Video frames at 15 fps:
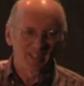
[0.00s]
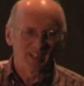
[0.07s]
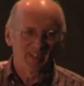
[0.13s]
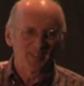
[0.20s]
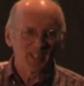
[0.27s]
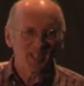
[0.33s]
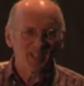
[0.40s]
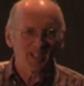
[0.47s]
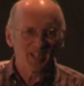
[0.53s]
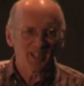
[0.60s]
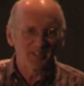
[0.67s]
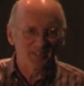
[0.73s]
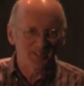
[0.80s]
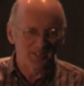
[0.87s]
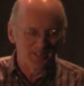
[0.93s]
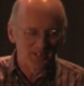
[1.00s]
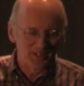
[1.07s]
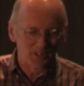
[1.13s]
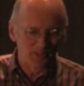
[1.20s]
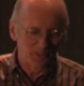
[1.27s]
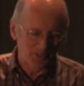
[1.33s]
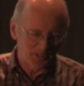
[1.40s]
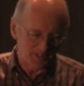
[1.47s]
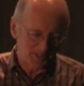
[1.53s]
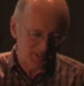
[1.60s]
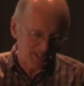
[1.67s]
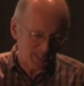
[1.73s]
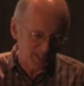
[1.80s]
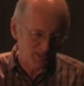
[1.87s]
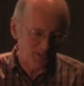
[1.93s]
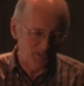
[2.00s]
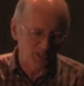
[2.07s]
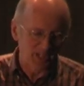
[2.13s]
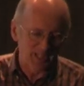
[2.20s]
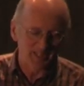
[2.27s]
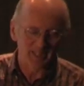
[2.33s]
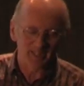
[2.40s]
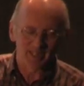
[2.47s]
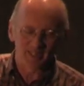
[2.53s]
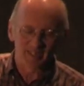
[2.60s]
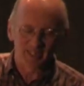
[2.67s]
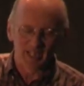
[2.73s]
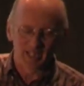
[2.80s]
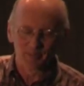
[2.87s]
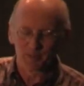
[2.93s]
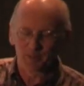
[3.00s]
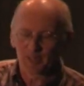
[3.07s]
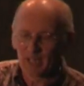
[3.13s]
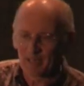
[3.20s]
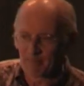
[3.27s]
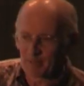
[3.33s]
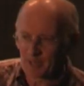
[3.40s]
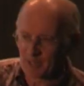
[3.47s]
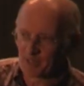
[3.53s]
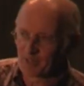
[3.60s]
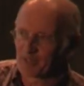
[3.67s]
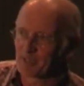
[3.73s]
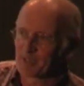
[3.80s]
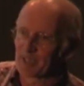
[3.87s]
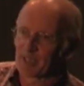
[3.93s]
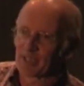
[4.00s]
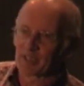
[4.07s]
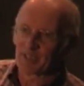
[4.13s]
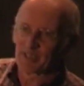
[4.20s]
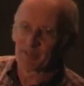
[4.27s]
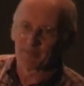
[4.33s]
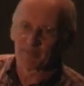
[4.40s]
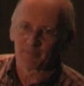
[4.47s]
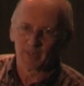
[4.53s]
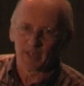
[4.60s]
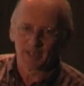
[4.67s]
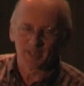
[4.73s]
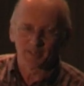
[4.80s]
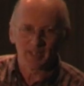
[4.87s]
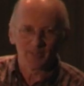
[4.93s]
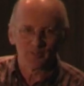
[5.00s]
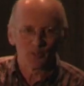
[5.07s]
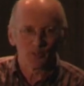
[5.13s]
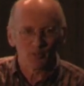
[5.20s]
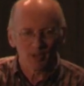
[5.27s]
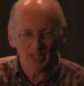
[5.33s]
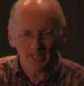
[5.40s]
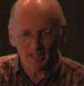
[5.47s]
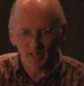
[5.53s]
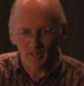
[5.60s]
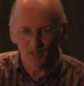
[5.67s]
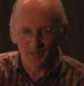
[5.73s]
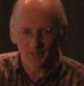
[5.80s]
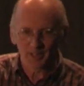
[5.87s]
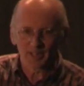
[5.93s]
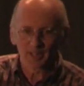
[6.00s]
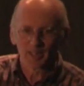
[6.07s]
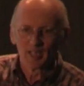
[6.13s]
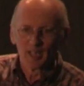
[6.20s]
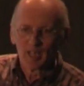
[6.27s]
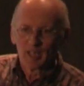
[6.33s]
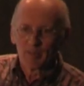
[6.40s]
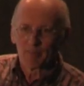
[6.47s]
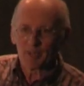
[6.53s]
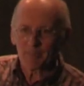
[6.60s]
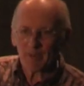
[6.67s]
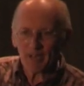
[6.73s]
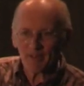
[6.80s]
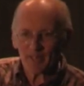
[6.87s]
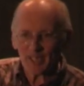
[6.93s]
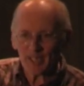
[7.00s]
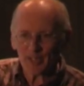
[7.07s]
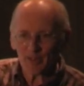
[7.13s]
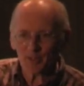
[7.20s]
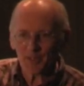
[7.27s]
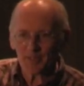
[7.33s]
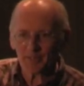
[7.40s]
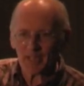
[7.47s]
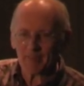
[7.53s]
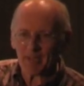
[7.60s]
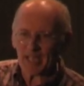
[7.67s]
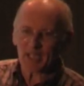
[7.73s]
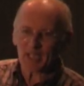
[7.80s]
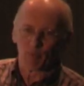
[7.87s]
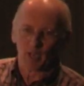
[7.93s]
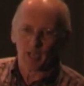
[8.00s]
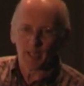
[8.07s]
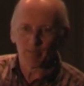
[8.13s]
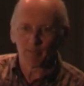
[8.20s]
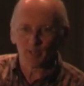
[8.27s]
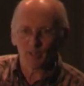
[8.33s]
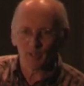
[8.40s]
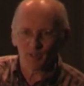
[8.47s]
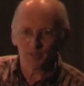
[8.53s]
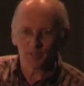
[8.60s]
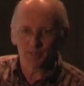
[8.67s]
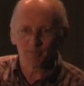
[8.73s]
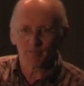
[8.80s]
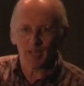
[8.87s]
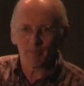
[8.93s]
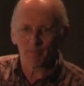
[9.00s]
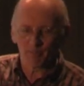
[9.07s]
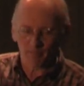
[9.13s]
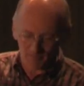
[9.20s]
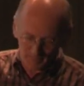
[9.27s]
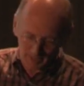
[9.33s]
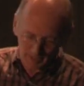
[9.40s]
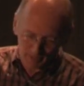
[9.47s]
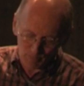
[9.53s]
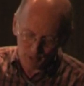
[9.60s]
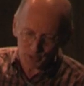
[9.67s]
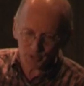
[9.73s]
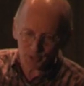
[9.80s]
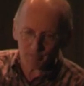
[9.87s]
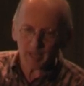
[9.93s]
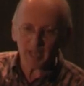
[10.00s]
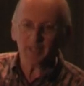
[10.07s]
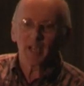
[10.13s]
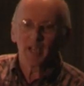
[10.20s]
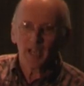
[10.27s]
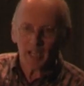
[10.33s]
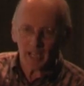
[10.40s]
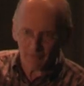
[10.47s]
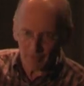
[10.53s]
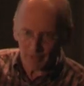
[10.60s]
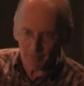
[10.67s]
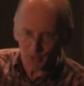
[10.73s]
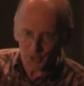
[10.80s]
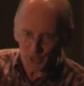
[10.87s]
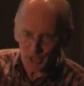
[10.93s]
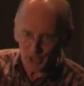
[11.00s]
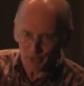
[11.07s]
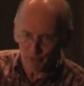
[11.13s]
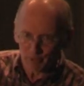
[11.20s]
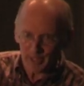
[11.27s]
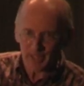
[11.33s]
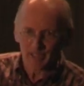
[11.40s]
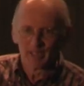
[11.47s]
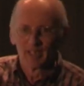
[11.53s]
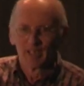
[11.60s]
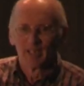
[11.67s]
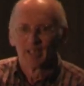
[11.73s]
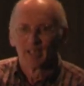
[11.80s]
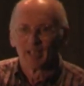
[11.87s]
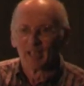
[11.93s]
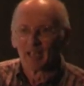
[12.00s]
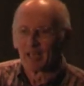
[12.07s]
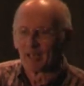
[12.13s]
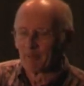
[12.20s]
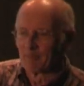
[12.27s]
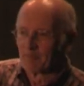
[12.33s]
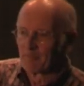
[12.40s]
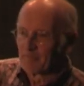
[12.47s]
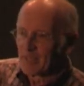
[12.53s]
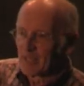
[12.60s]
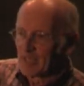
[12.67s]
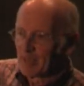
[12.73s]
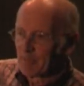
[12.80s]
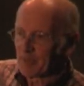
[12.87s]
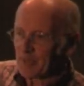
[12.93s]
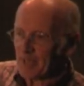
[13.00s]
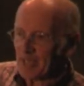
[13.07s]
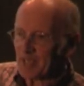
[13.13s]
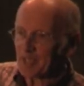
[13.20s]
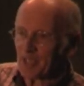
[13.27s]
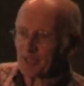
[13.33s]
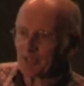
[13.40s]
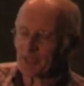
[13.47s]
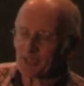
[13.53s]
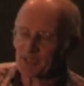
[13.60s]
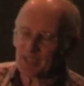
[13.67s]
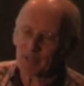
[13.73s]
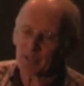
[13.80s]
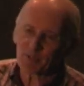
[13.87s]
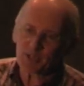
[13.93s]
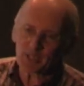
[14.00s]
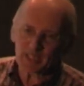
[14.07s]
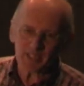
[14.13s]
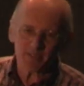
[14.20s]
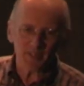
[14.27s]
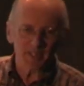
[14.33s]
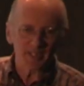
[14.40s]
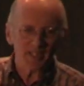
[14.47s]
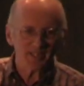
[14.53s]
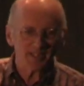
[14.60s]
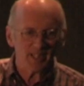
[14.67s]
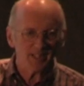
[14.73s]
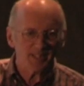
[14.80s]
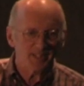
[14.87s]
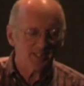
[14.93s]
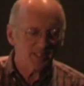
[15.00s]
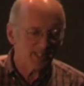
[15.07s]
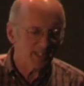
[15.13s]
I mean, I knew that he couldn't let Gabriel come because I don't have all the right guarding. But apparently he couldn't have come anyway because my workshop had heavy machinery. But then just as he was leaving, he said,